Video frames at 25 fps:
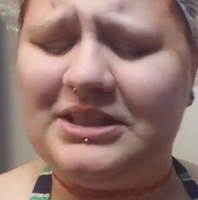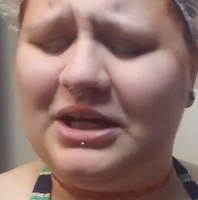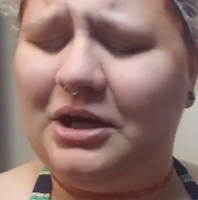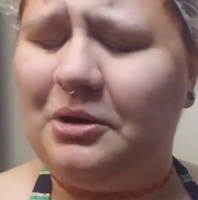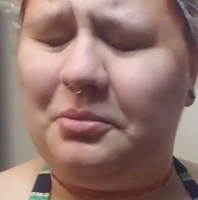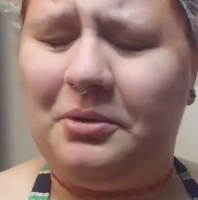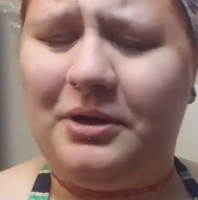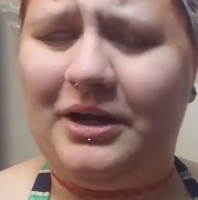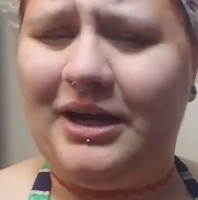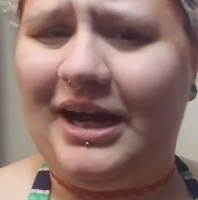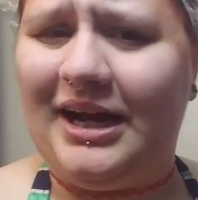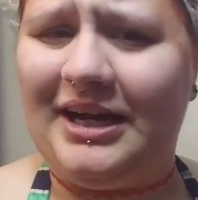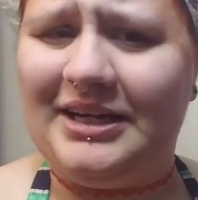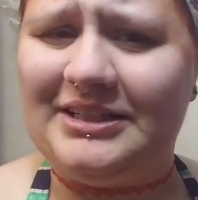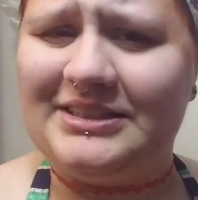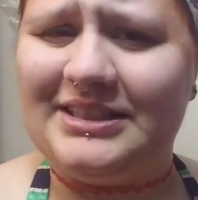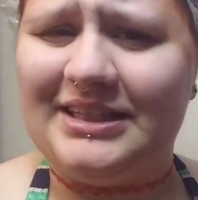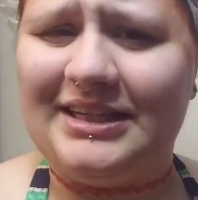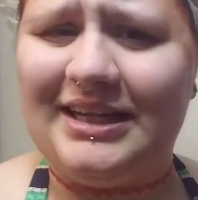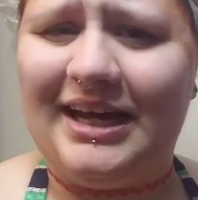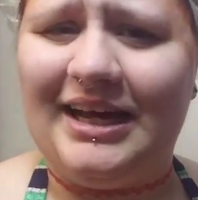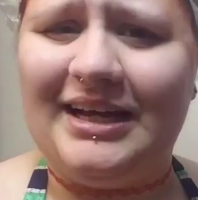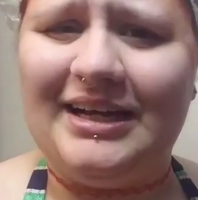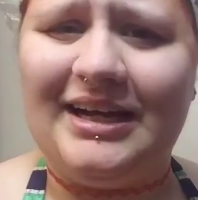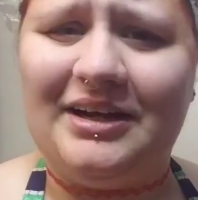helped you guys
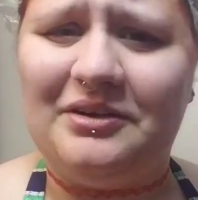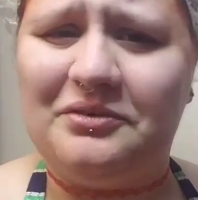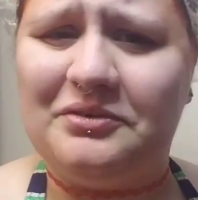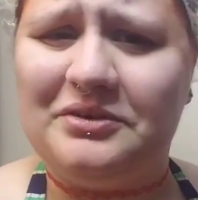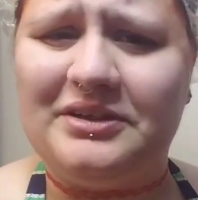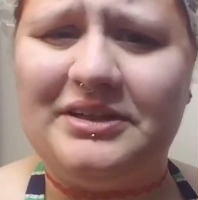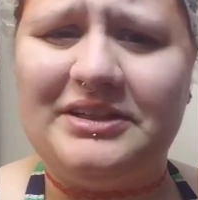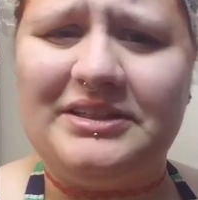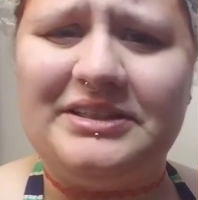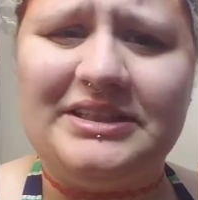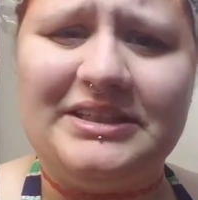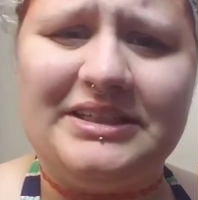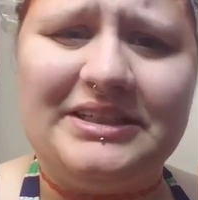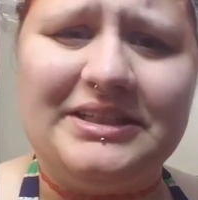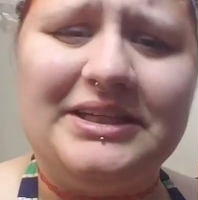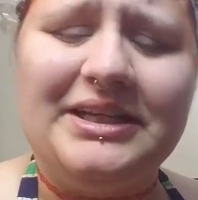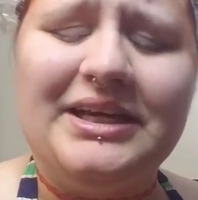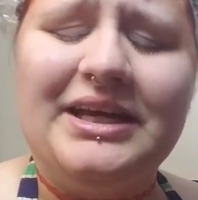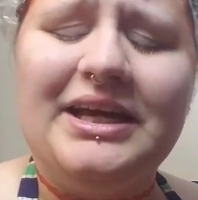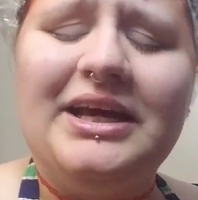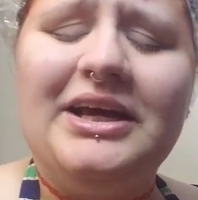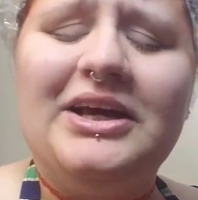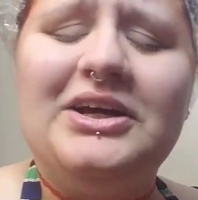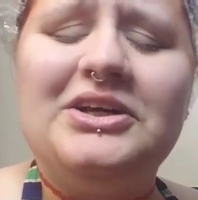a lot. I really did.